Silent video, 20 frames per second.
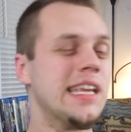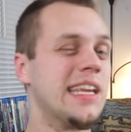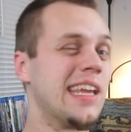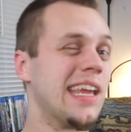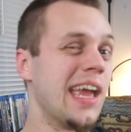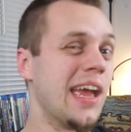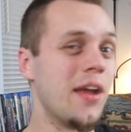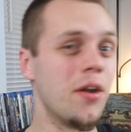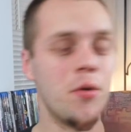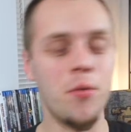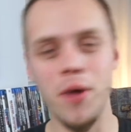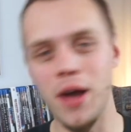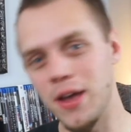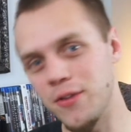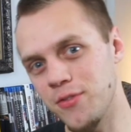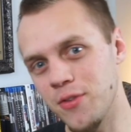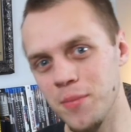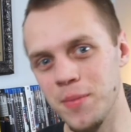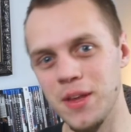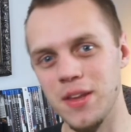get away
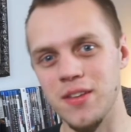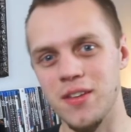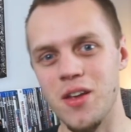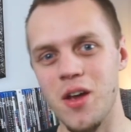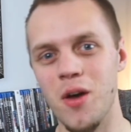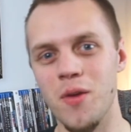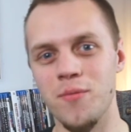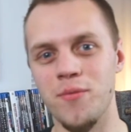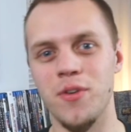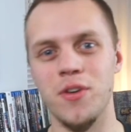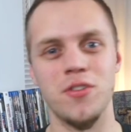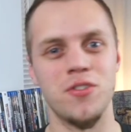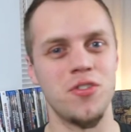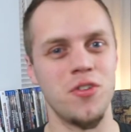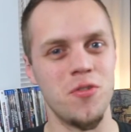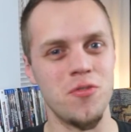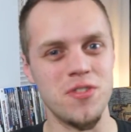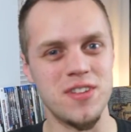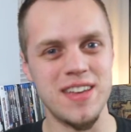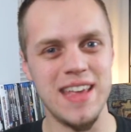from his comfort
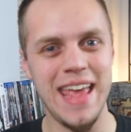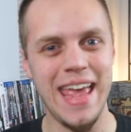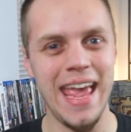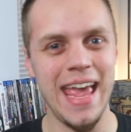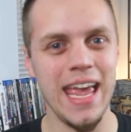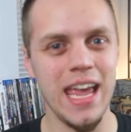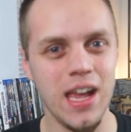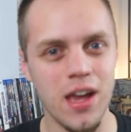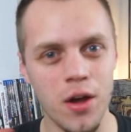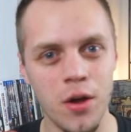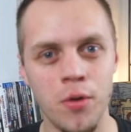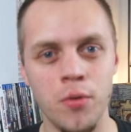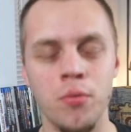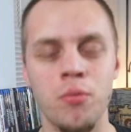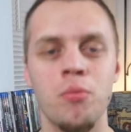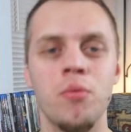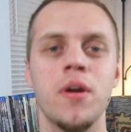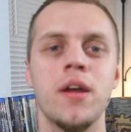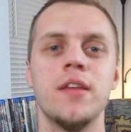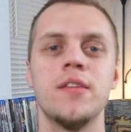zone, take a
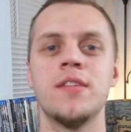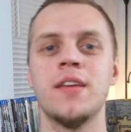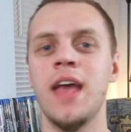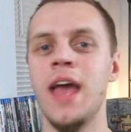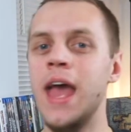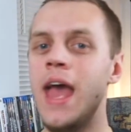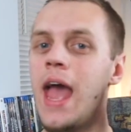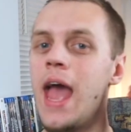risk,